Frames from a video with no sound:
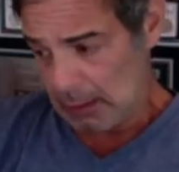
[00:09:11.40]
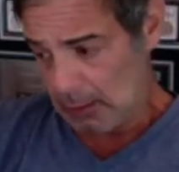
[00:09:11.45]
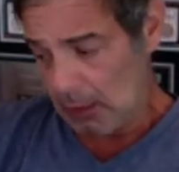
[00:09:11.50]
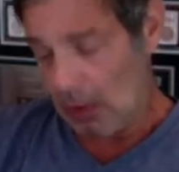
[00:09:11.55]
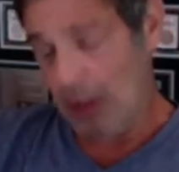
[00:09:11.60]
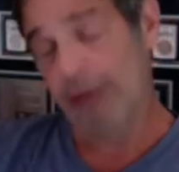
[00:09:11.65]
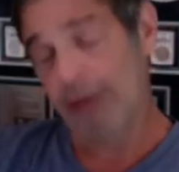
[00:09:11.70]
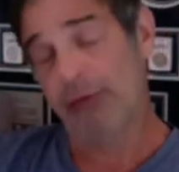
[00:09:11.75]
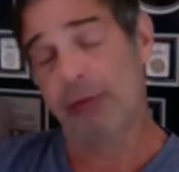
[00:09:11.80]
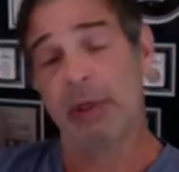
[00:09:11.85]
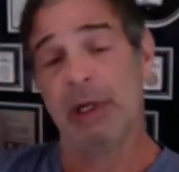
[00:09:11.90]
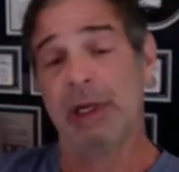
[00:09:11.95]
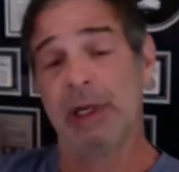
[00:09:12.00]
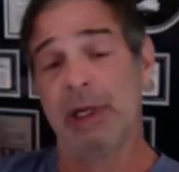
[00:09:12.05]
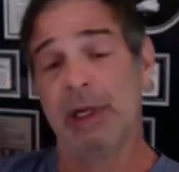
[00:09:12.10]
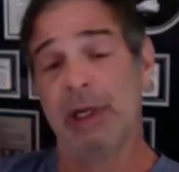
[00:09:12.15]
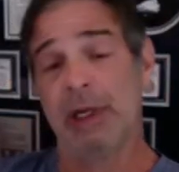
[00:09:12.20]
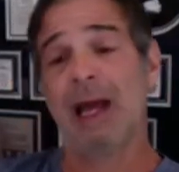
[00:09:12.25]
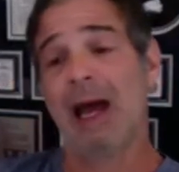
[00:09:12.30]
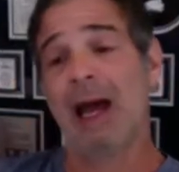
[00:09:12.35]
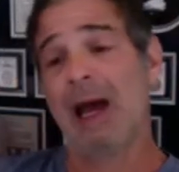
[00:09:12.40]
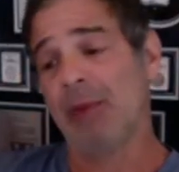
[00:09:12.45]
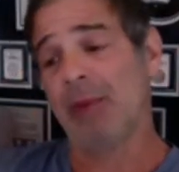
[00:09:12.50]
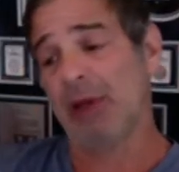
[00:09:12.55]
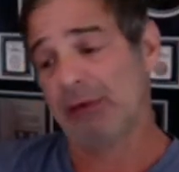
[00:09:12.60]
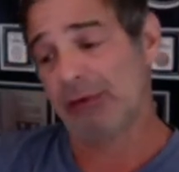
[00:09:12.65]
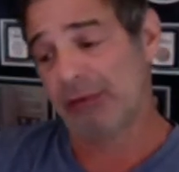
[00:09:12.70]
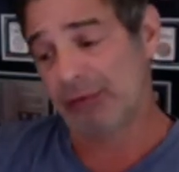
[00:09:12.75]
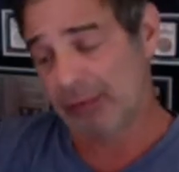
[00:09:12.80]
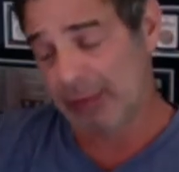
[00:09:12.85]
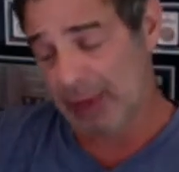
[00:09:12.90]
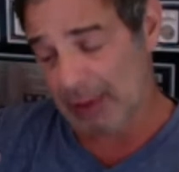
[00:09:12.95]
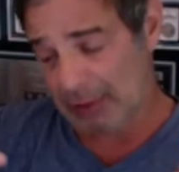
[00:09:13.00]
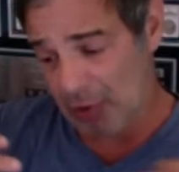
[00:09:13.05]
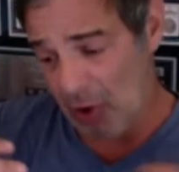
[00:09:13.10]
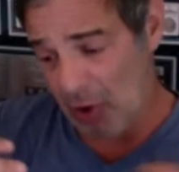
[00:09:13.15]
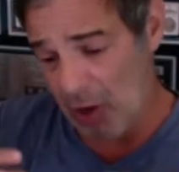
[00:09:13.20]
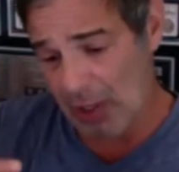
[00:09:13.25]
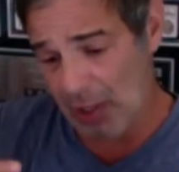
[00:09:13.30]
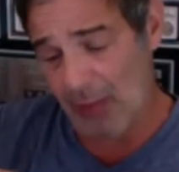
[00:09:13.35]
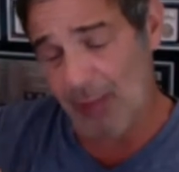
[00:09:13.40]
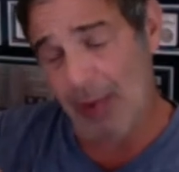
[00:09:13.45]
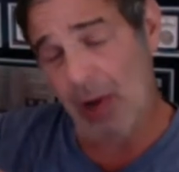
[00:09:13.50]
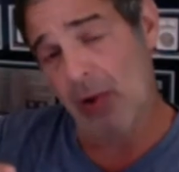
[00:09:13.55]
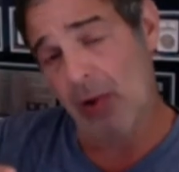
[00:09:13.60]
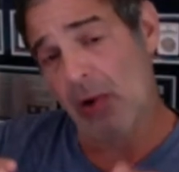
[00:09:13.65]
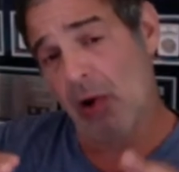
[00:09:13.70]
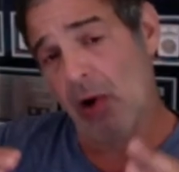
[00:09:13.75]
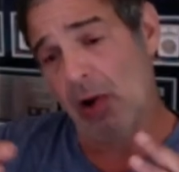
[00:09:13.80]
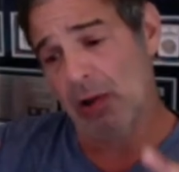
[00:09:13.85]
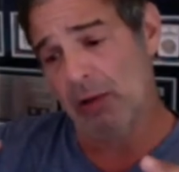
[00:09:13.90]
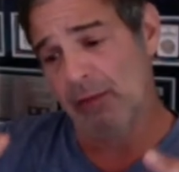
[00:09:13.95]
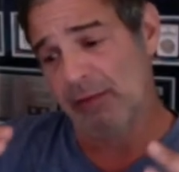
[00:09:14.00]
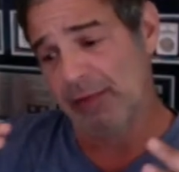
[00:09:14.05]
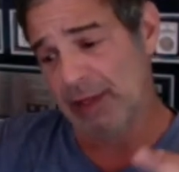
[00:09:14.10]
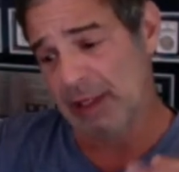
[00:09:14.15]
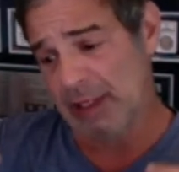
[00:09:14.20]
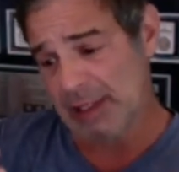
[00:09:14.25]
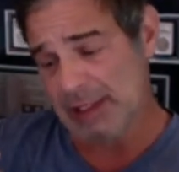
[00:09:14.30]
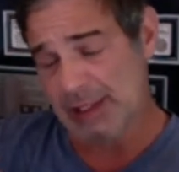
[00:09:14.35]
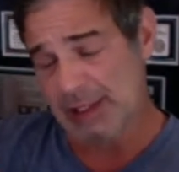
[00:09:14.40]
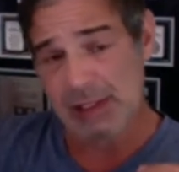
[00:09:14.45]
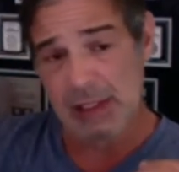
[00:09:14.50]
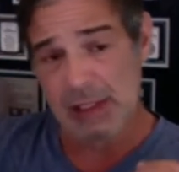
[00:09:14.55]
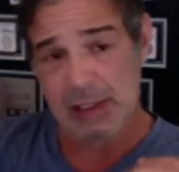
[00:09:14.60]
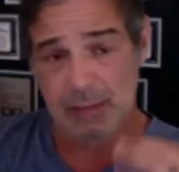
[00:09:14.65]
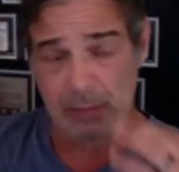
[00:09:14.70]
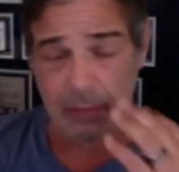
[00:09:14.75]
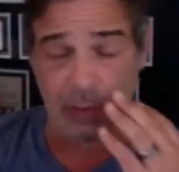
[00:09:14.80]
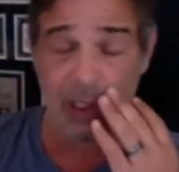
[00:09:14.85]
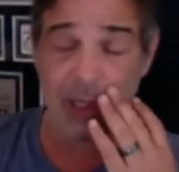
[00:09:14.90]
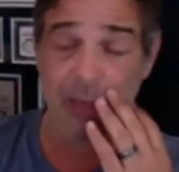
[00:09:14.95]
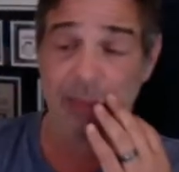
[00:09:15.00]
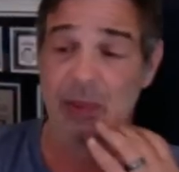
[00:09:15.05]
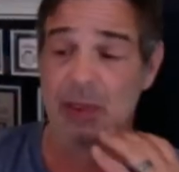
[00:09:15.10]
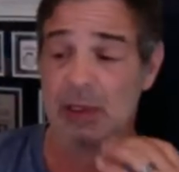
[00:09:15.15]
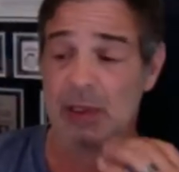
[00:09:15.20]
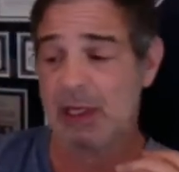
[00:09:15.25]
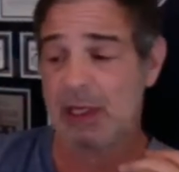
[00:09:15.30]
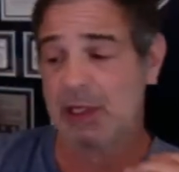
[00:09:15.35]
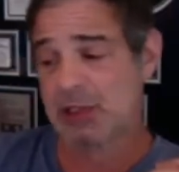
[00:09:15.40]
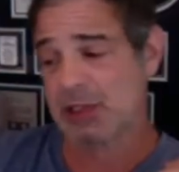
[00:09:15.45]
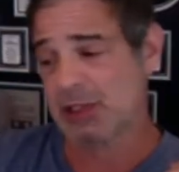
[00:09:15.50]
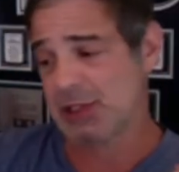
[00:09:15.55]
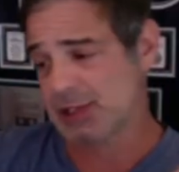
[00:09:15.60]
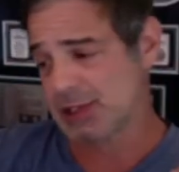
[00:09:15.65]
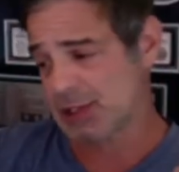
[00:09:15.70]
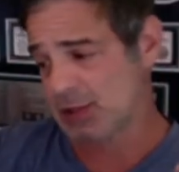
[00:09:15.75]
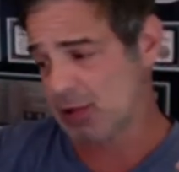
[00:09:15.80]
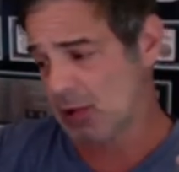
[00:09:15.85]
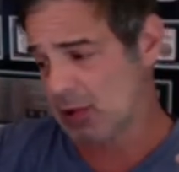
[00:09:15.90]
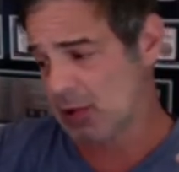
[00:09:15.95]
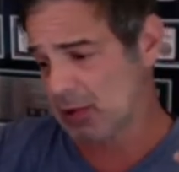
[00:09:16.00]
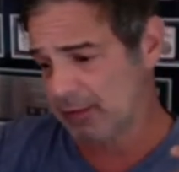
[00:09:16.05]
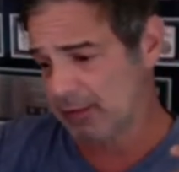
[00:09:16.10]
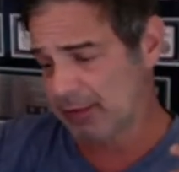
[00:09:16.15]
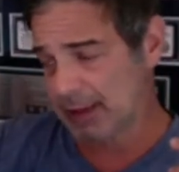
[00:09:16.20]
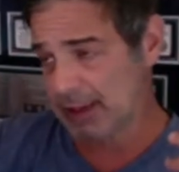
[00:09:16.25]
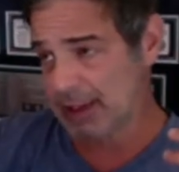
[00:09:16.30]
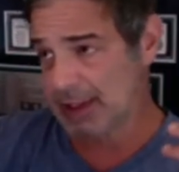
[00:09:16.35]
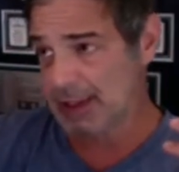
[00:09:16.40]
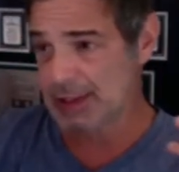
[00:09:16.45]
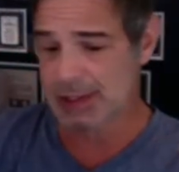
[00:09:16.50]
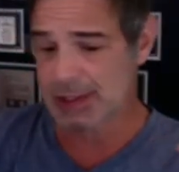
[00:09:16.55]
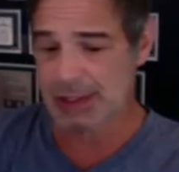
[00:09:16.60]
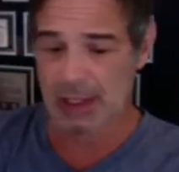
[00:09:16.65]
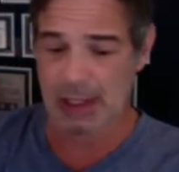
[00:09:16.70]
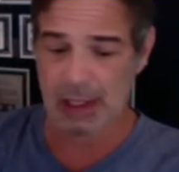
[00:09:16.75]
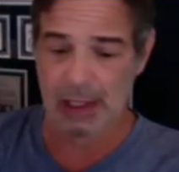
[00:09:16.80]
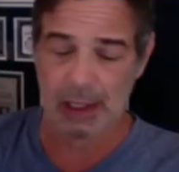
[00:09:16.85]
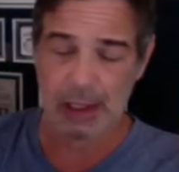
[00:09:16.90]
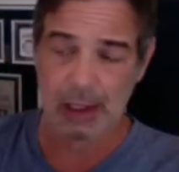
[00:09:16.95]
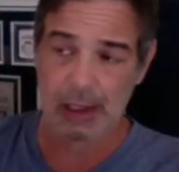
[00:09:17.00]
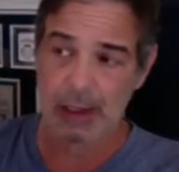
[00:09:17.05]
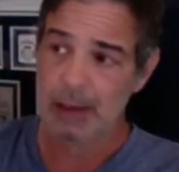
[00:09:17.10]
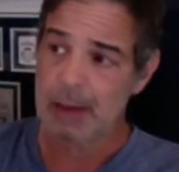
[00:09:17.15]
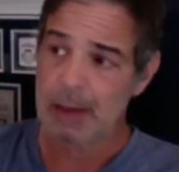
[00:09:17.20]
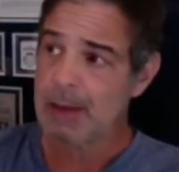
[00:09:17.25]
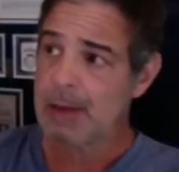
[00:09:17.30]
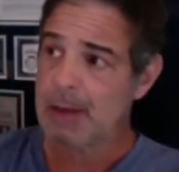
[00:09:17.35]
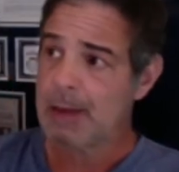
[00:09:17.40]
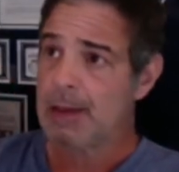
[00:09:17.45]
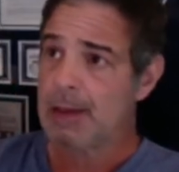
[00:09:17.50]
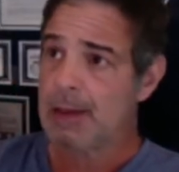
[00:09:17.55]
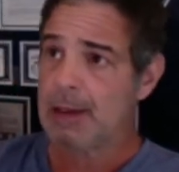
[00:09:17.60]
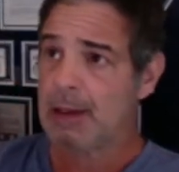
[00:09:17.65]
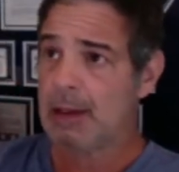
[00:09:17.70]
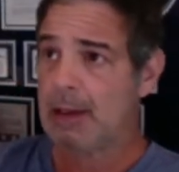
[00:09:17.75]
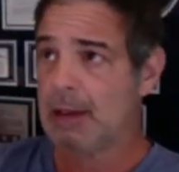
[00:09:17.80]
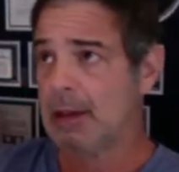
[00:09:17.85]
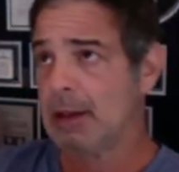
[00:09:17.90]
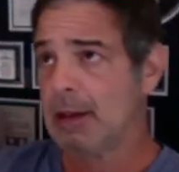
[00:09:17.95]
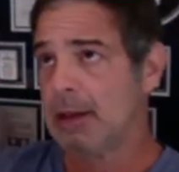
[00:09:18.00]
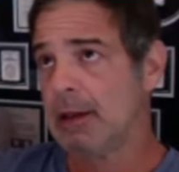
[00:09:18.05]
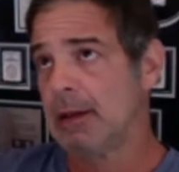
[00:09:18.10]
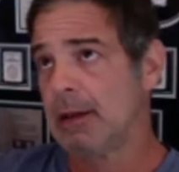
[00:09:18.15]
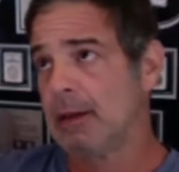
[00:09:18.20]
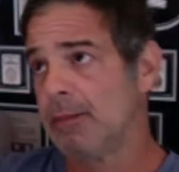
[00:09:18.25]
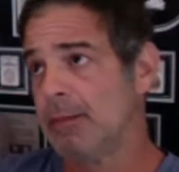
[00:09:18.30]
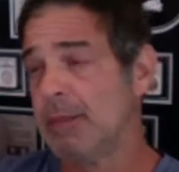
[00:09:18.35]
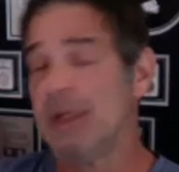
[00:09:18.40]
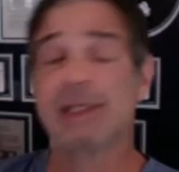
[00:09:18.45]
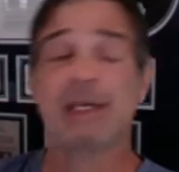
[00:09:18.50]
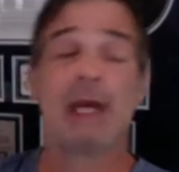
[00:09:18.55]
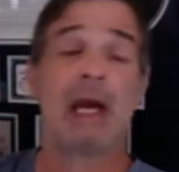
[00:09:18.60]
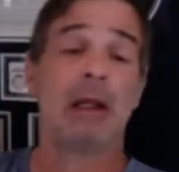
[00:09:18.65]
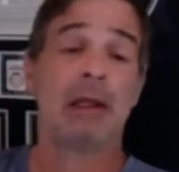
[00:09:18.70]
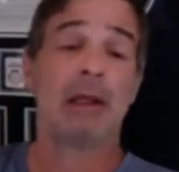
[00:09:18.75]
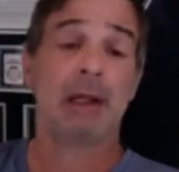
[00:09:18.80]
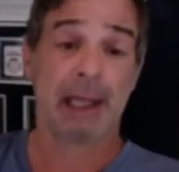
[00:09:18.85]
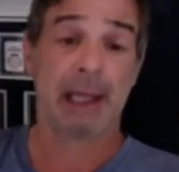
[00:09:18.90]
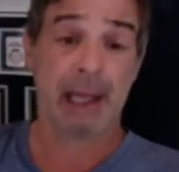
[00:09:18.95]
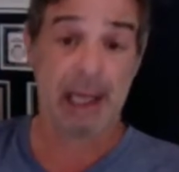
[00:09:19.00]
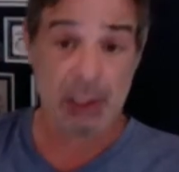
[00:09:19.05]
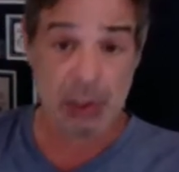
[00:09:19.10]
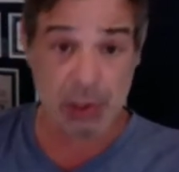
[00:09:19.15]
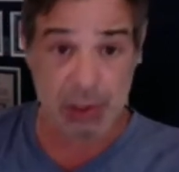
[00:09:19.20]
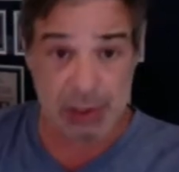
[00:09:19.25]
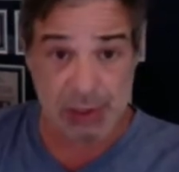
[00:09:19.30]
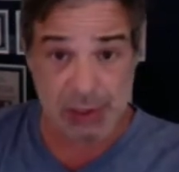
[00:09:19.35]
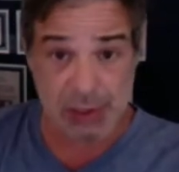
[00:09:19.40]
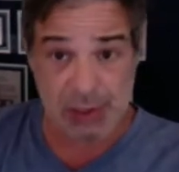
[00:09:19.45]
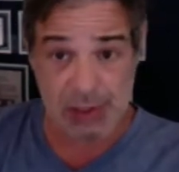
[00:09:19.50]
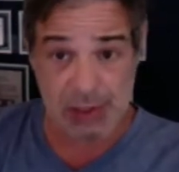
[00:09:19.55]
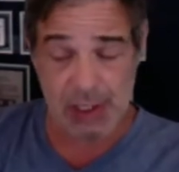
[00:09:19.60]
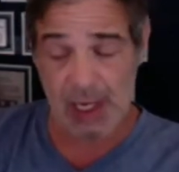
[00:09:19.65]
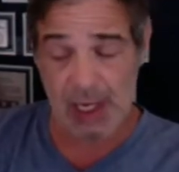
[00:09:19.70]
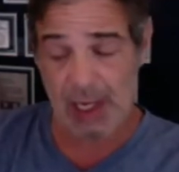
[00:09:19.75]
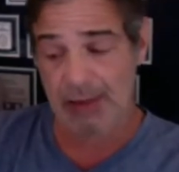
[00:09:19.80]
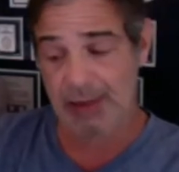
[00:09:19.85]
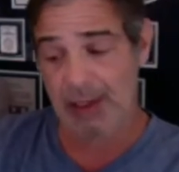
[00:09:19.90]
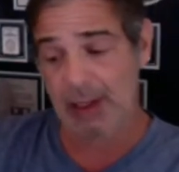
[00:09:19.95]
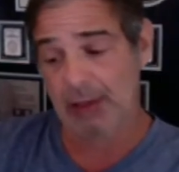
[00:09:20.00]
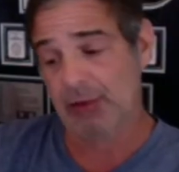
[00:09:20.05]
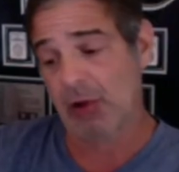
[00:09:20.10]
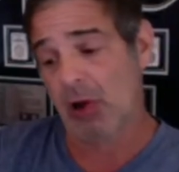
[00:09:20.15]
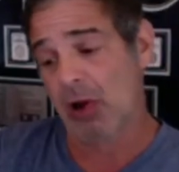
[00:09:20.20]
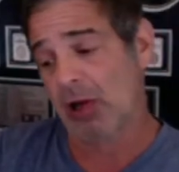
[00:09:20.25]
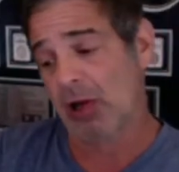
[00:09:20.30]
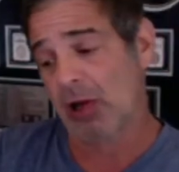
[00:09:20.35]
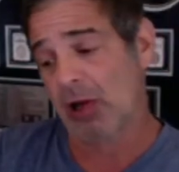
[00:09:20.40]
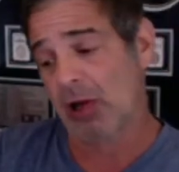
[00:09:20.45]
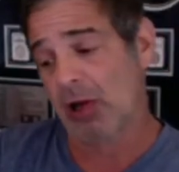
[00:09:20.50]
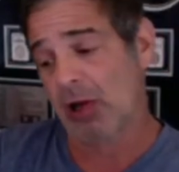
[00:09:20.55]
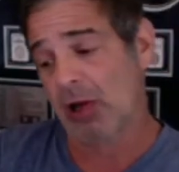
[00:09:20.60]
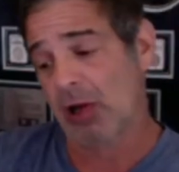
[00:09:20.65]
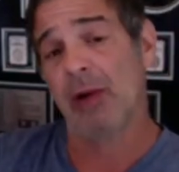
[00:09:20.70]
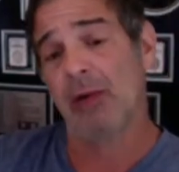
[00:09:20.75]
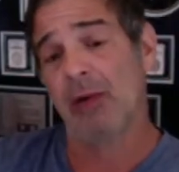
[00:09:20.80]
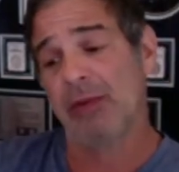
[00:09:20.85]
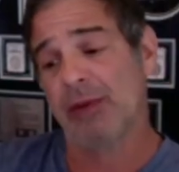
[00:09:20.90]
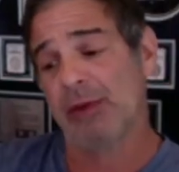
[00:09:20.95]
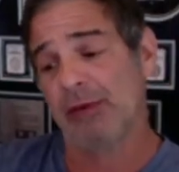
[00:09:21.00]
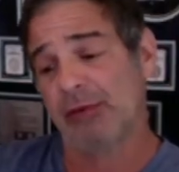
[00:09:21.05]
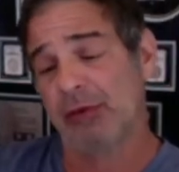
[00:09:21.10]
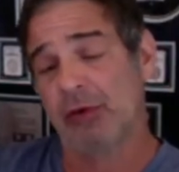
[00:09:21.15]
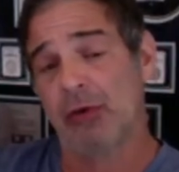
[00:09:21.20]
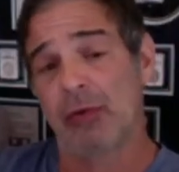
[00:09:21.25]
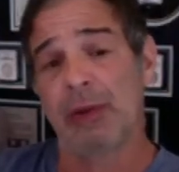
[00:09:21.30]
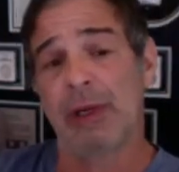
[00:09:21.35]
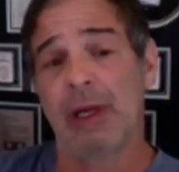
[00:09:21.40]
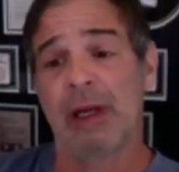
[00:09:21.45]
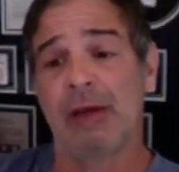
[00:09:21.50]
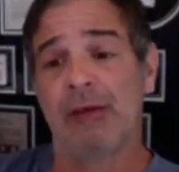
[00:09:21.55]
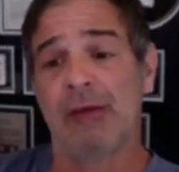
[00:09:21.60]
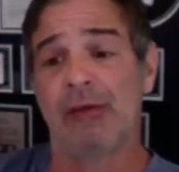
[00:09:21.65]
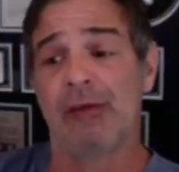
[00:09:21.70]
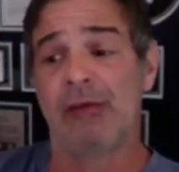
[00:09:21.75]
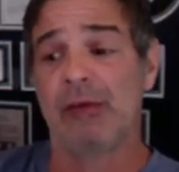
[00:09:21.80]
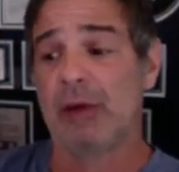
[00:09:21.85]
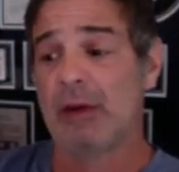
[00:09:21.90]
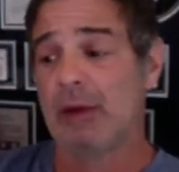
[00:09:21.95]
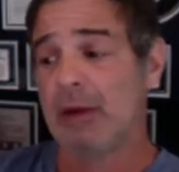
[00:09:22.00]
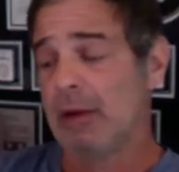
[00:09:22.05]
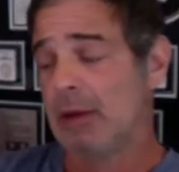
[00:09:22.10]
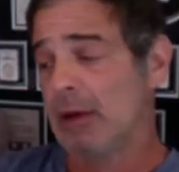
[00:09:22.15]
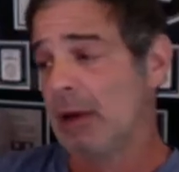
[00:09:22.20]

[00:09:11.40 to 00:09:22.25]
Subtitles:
economics, they talk about all of these manipulations and all of these misallocations. And they talk about how this creates,